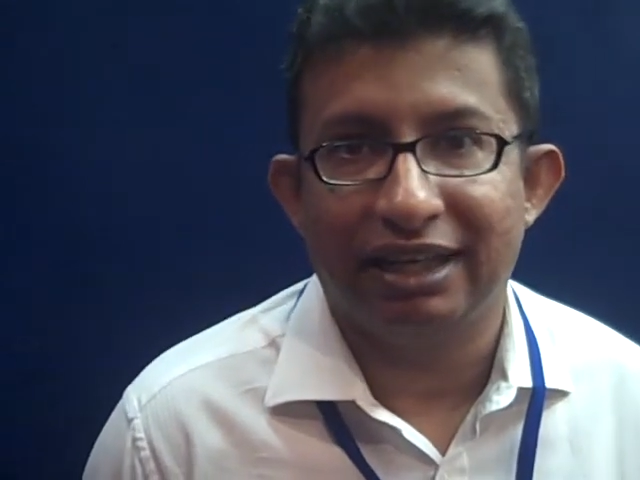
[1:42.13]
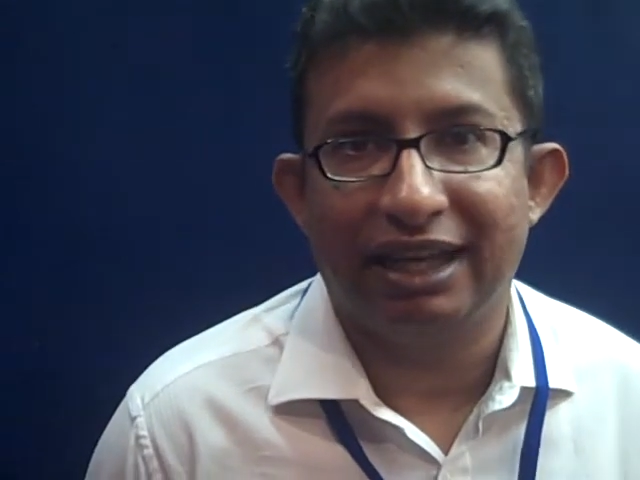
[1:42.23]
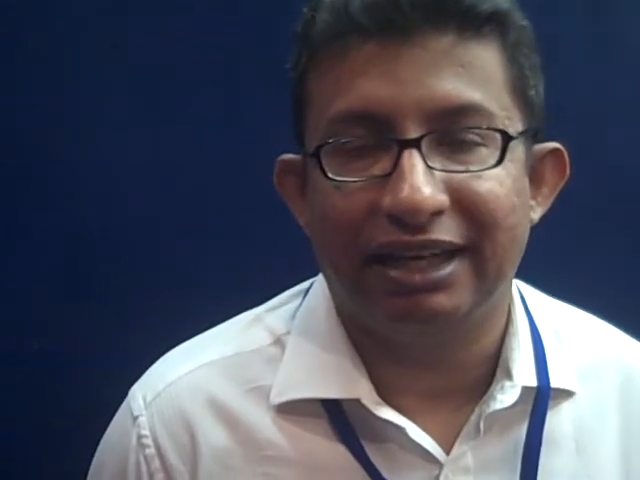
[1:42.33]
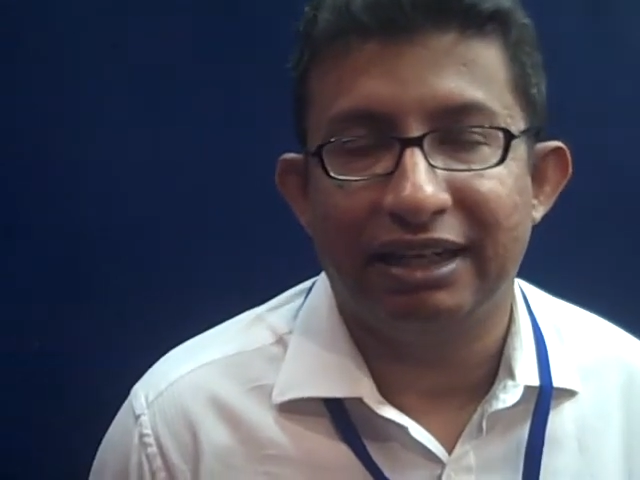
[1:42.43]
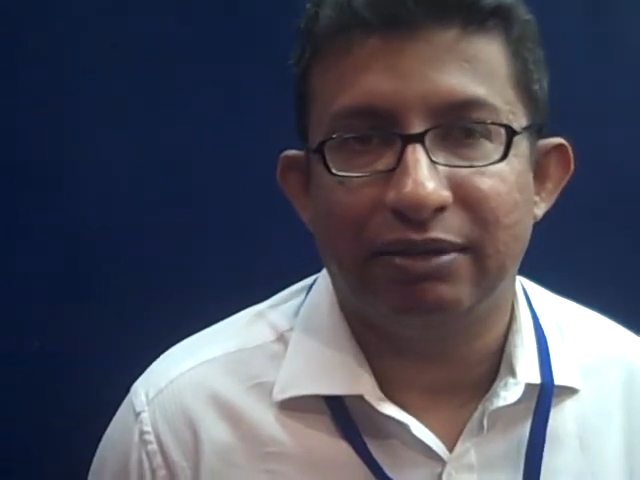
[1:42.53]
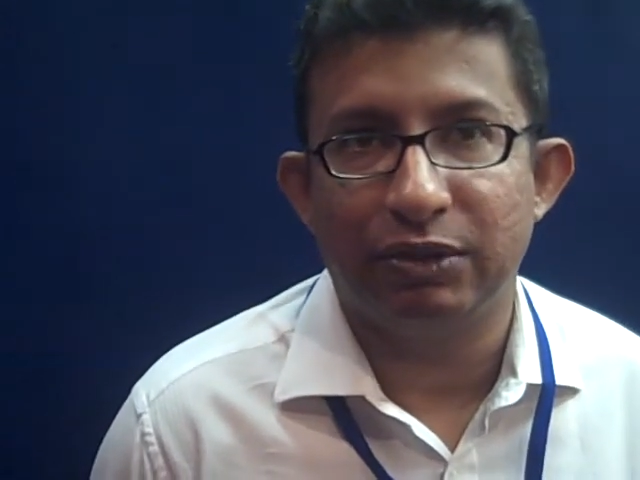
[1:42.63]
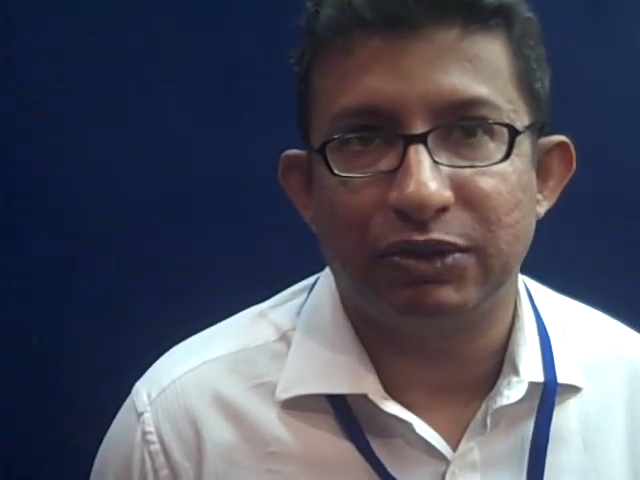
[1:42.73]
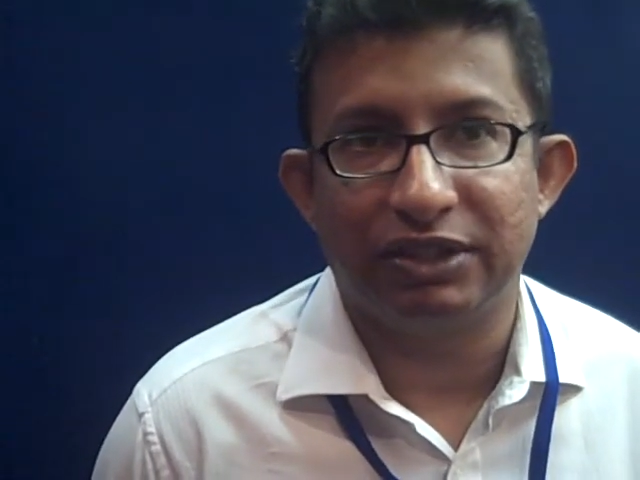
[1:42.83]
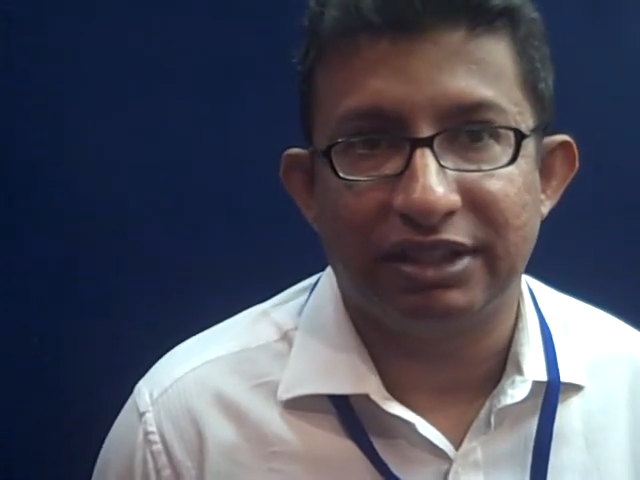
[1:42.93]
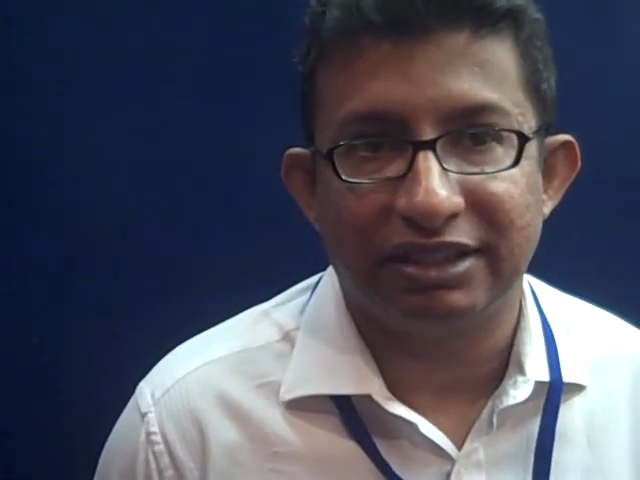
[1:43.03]
and which
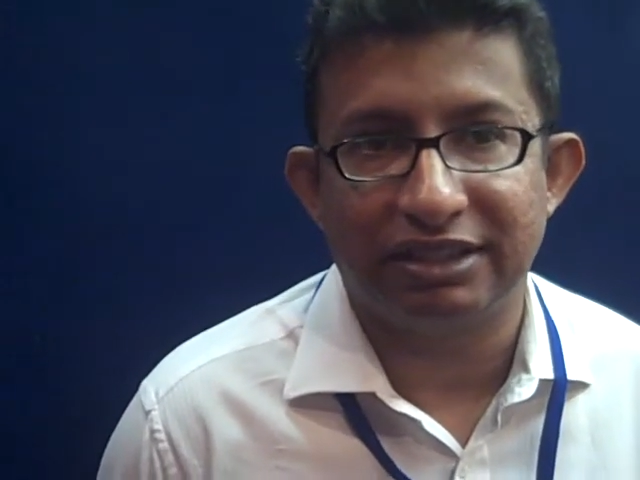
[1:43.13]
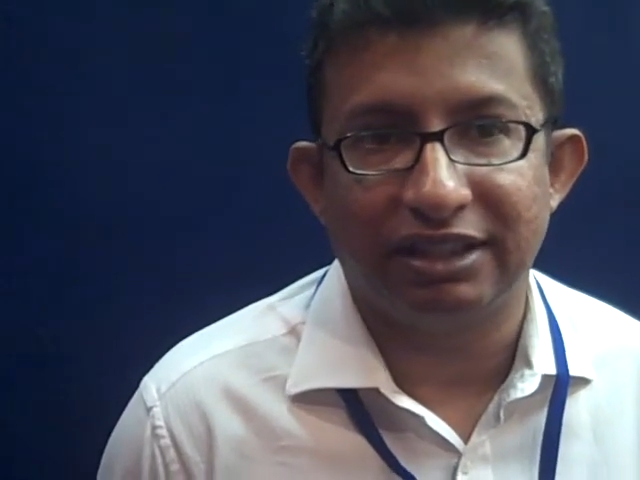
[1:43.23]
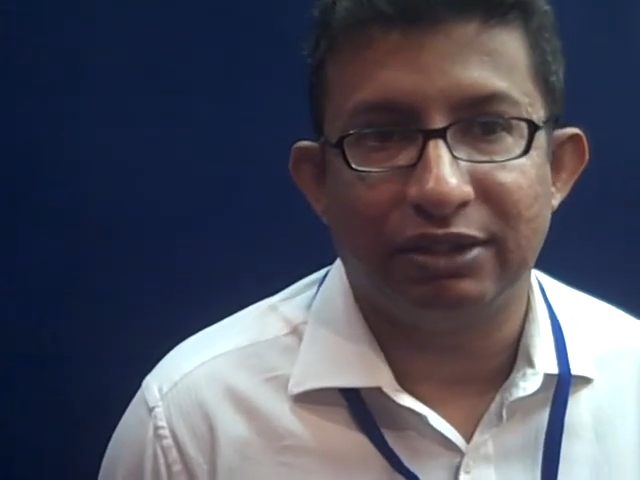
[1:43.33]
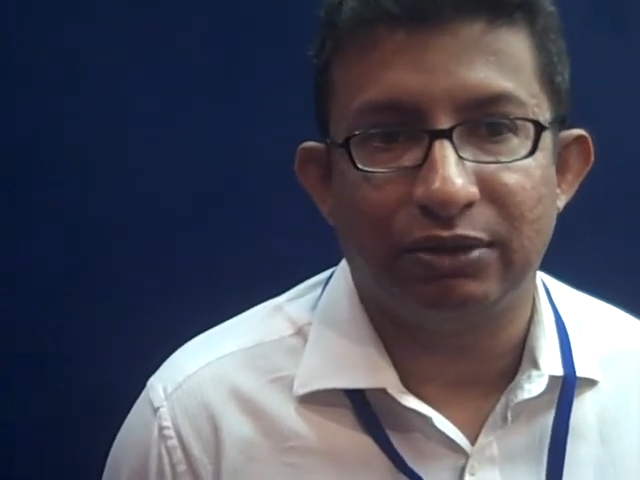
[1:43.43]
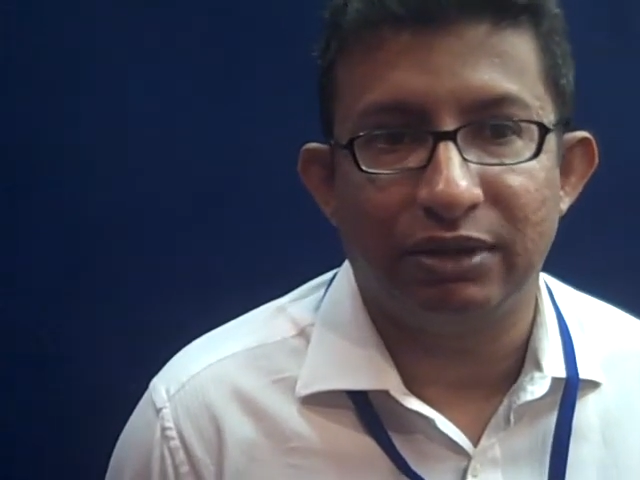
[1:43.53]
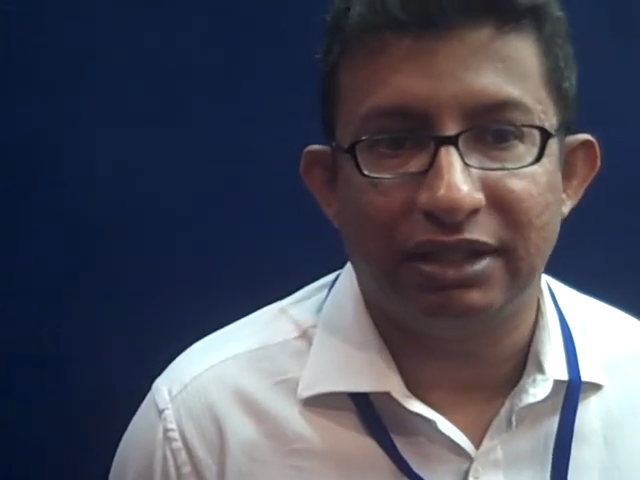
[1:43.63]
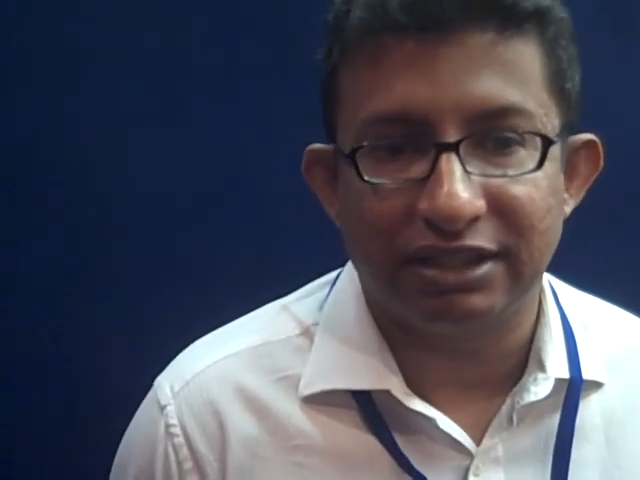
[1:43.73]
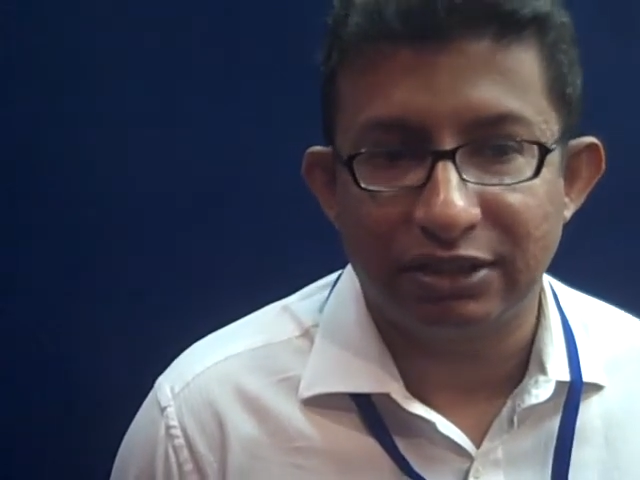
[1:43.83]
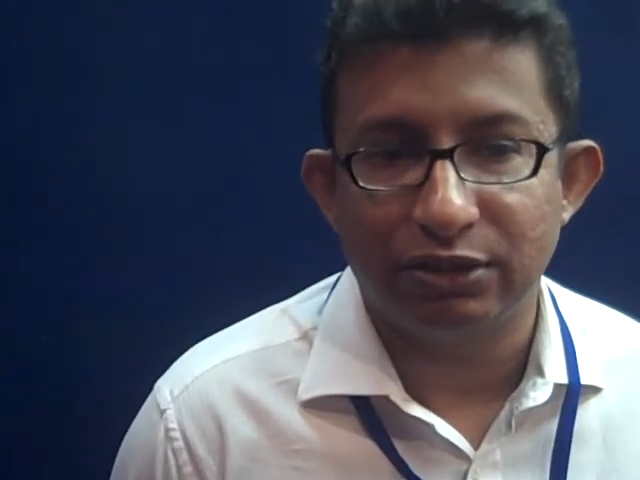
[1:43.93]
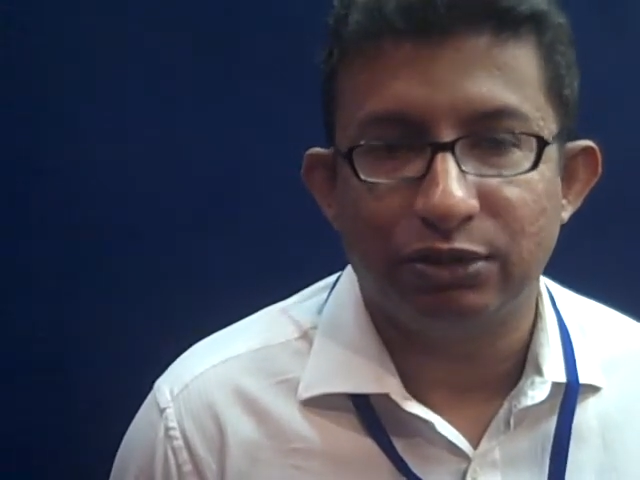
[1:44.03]
is interesting to
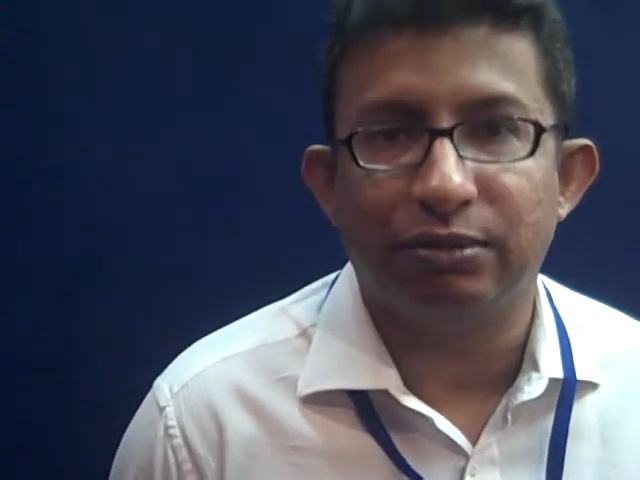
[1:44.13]
listen to.